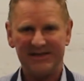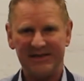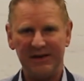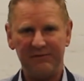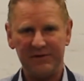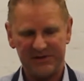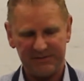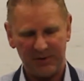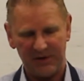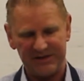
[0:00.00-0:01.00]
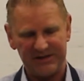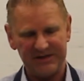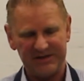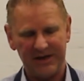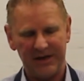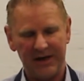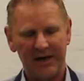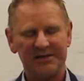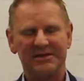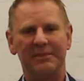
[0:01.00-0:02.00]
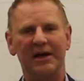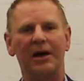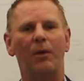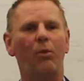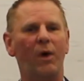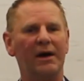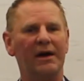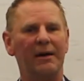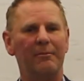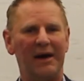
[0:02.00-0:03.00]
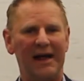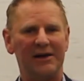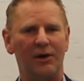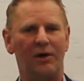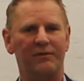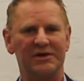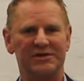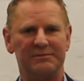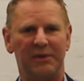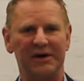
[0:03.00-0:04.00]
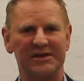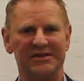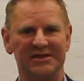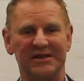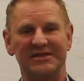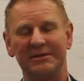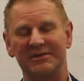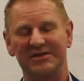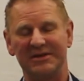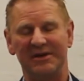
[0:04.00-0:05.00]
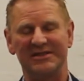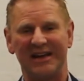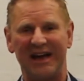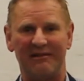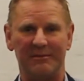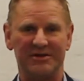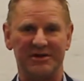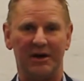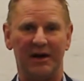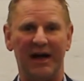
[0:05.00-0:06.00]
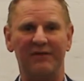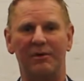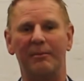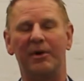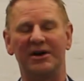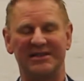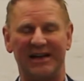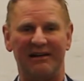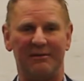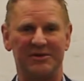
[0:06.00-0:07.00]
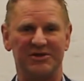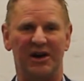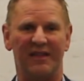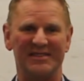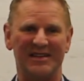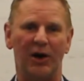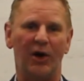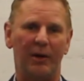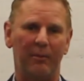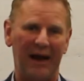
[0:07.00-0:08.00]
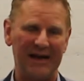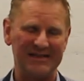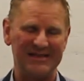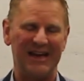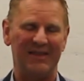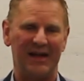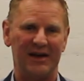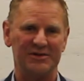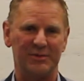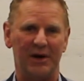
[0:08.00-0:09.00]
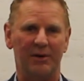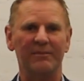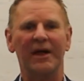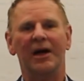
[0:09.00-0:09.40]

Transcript: different spices to make up one blend of spices, similar to Garam Masala. Everyone buys the Garam Masala. There's a lot of blends in that as well,